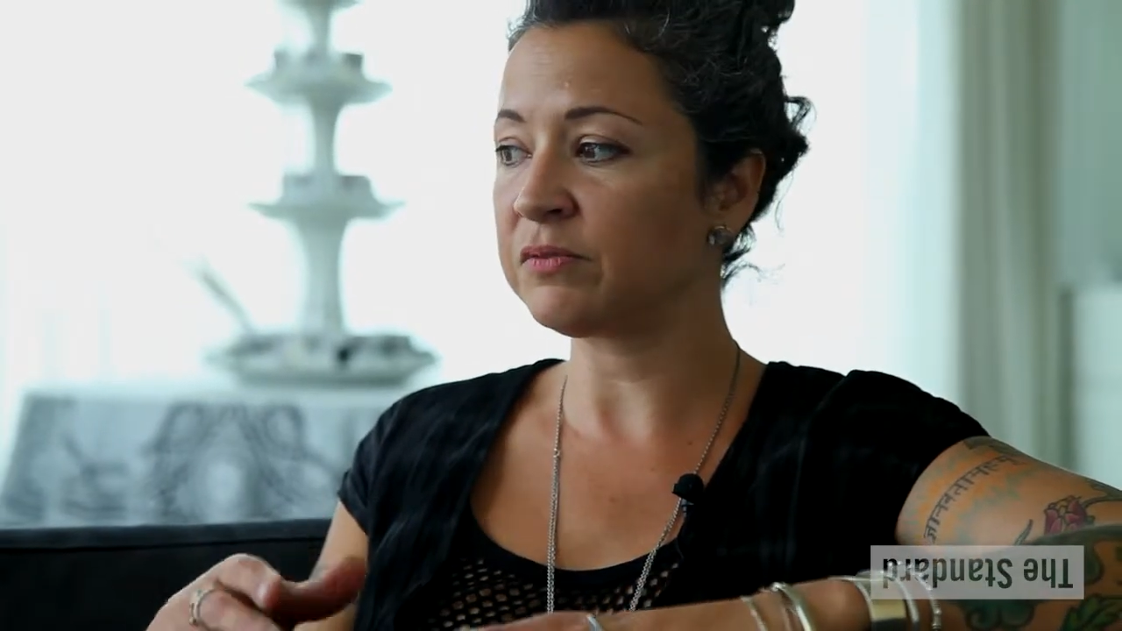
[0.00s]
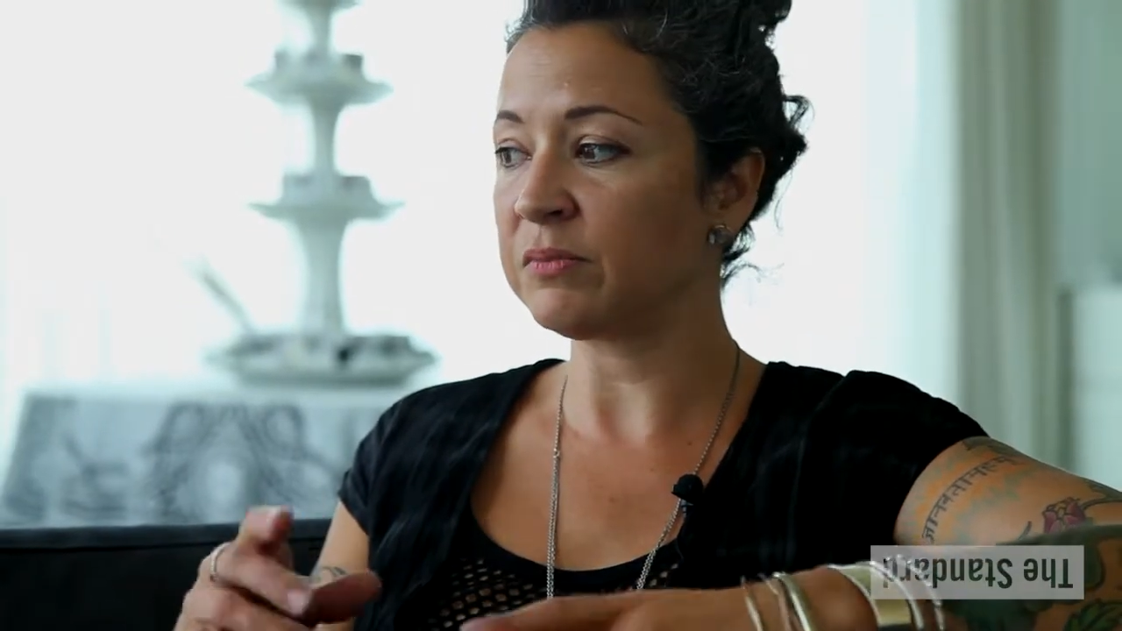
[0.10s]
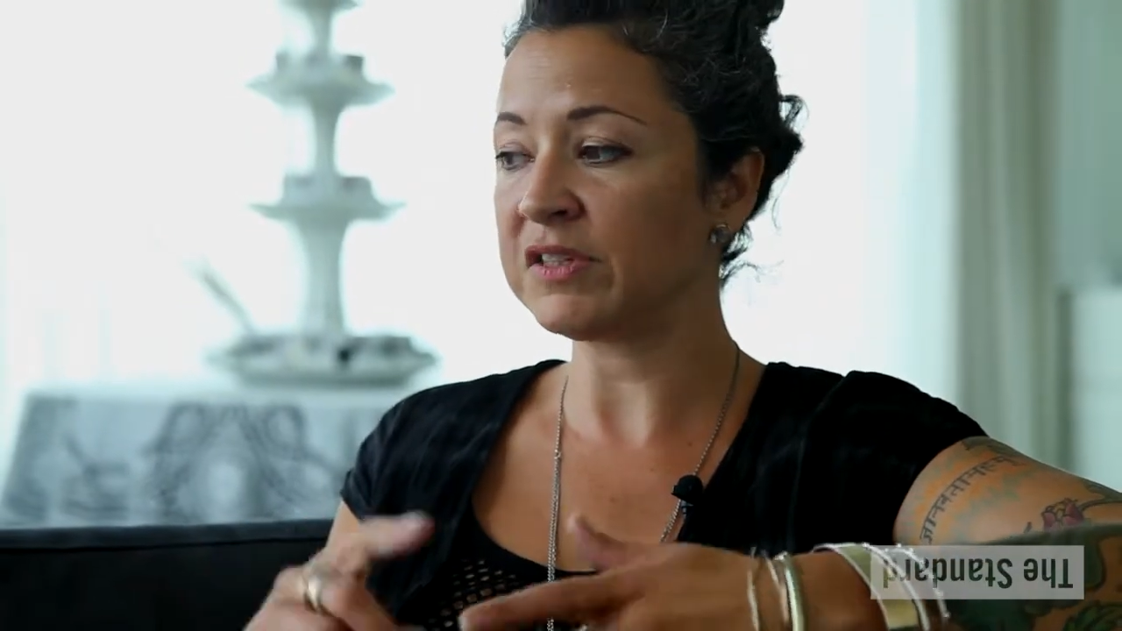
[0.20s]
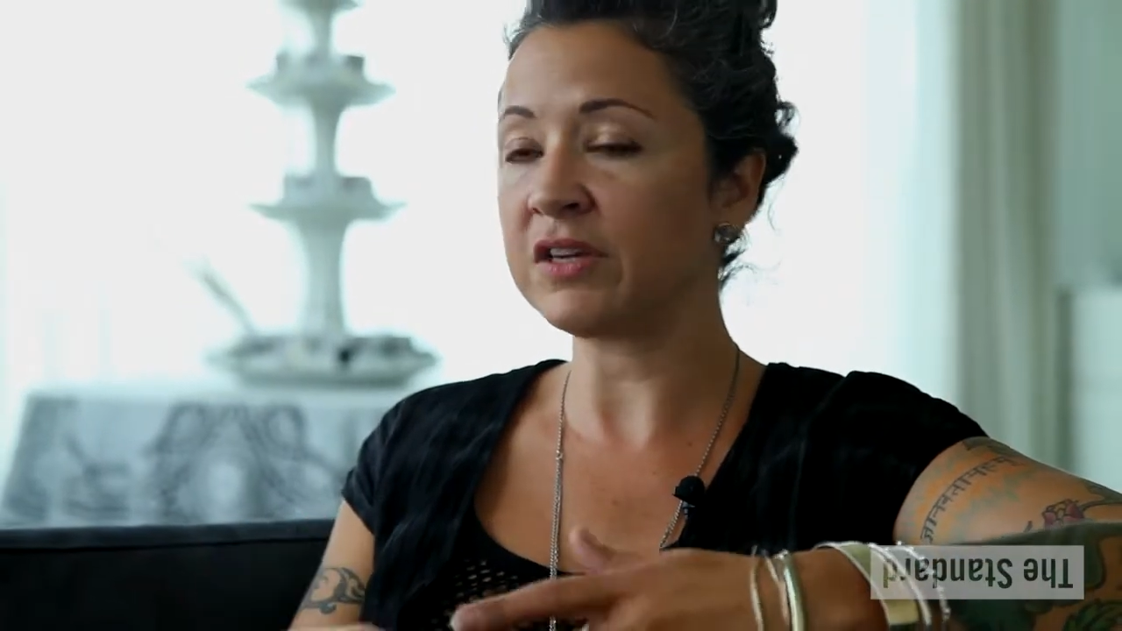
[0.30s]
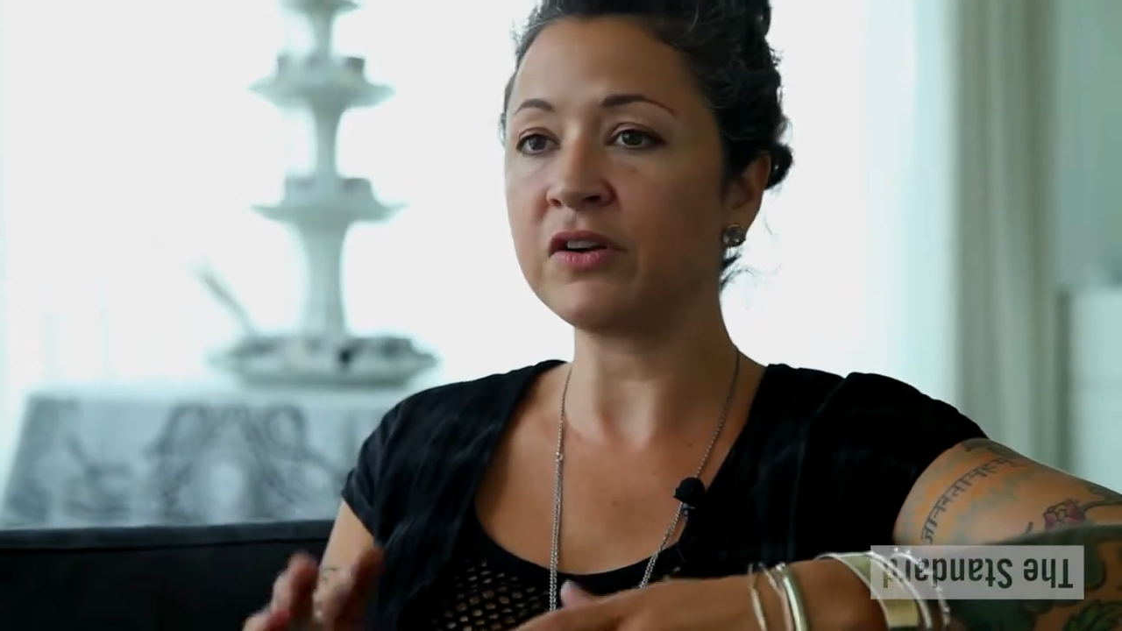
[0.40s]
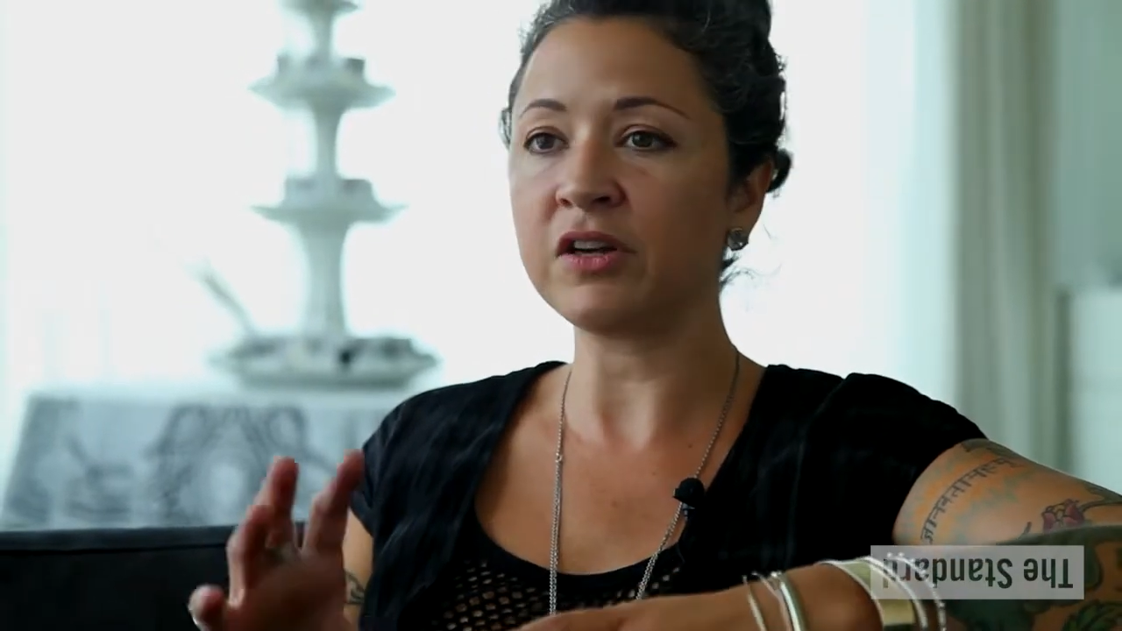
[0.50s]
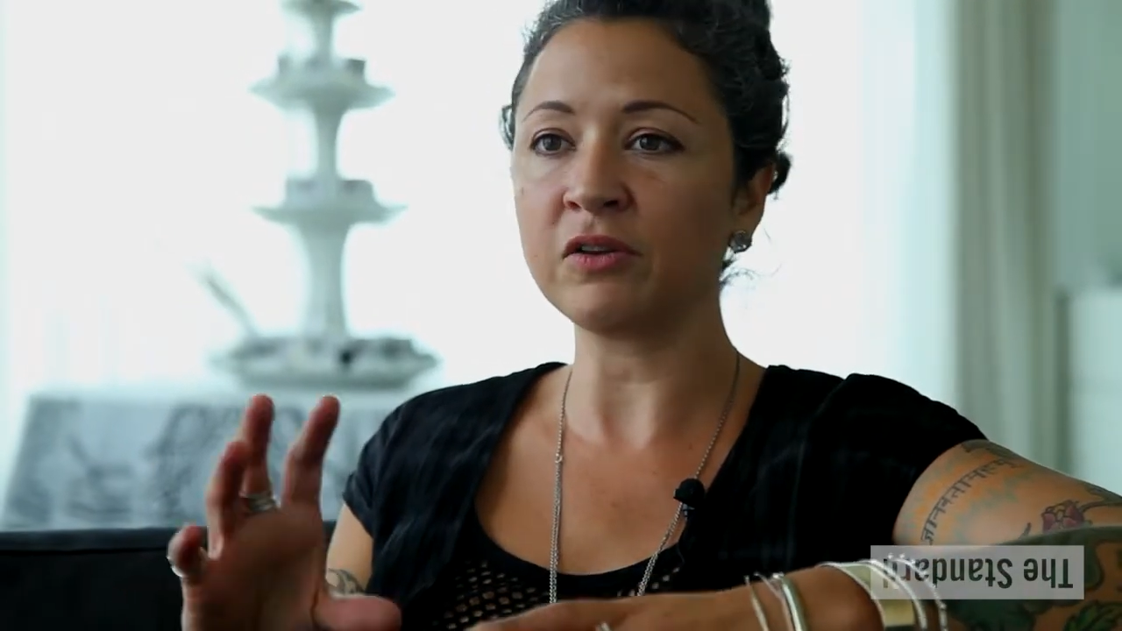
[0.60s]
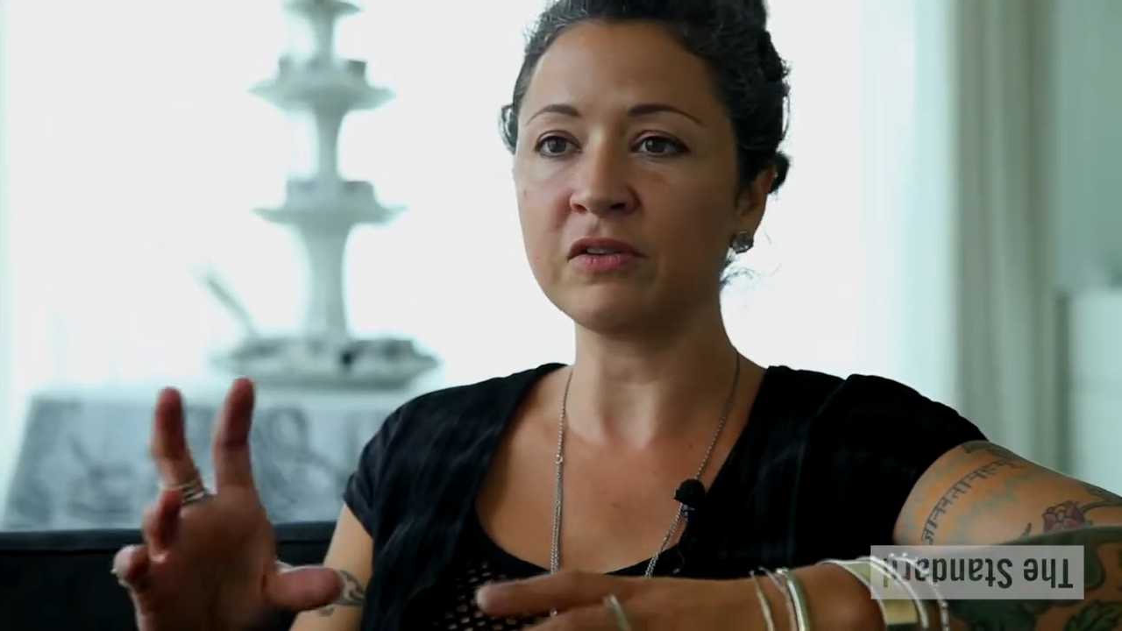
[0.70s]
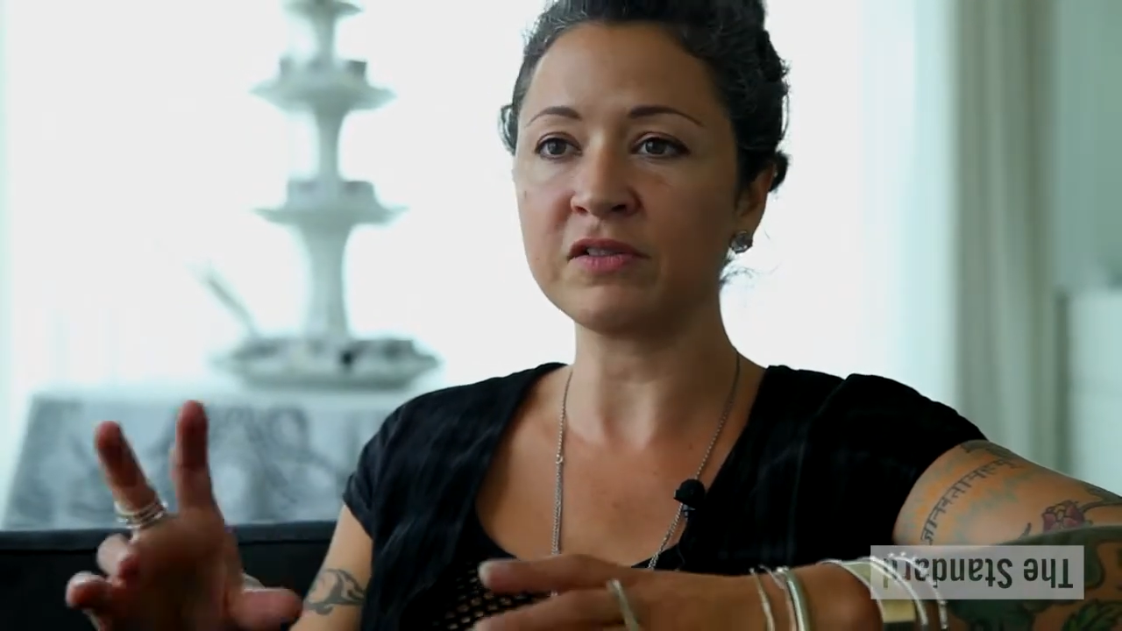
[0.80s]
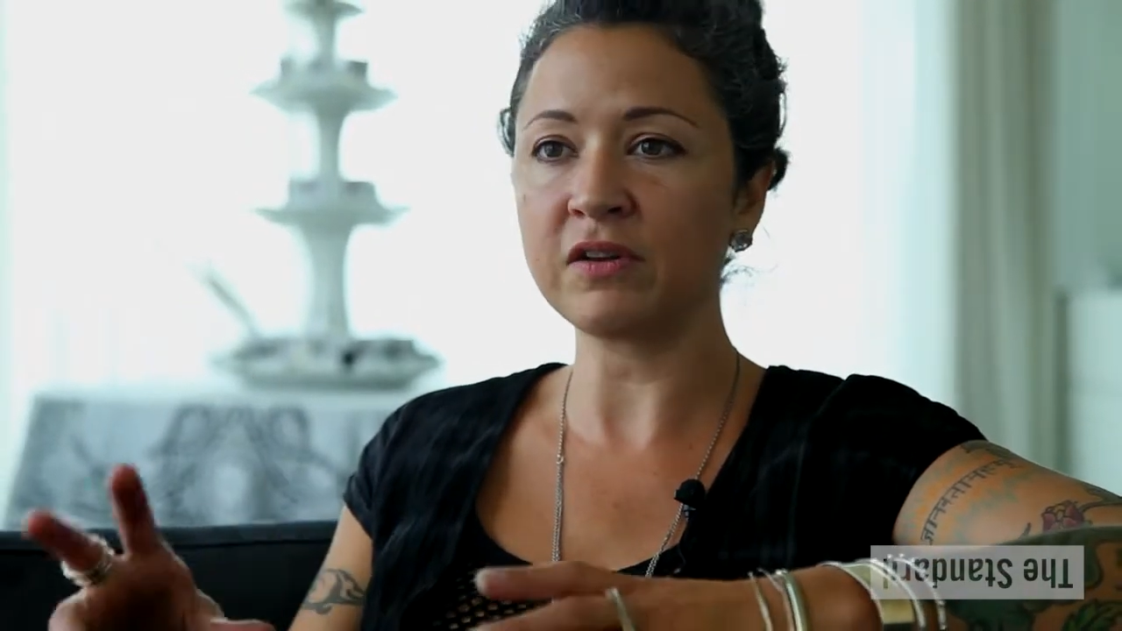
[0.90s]

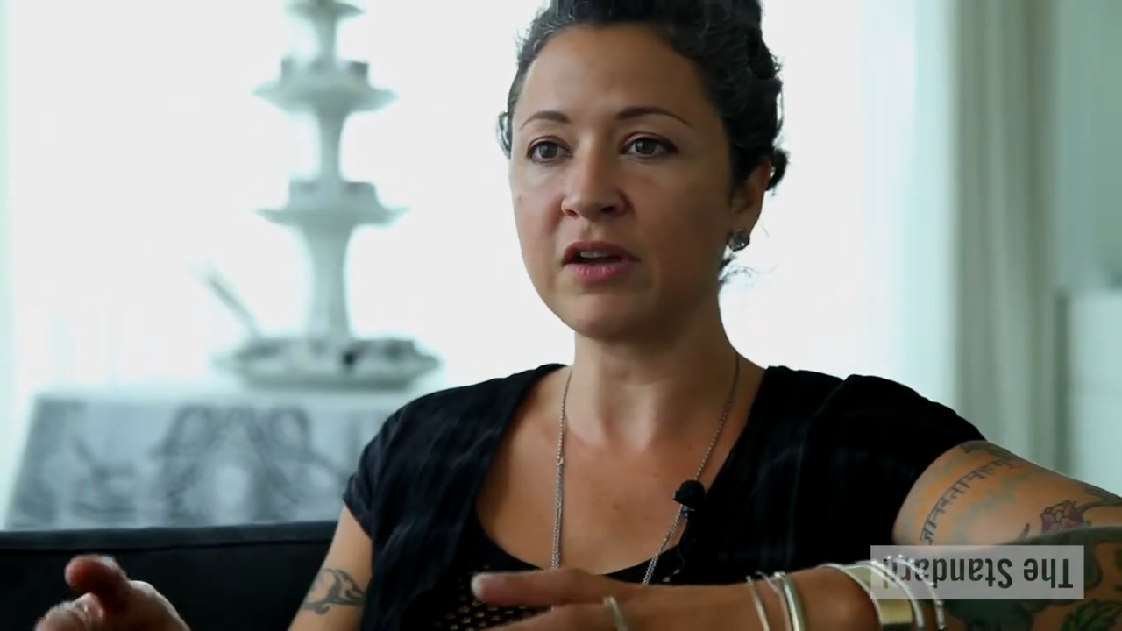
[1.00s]
materials or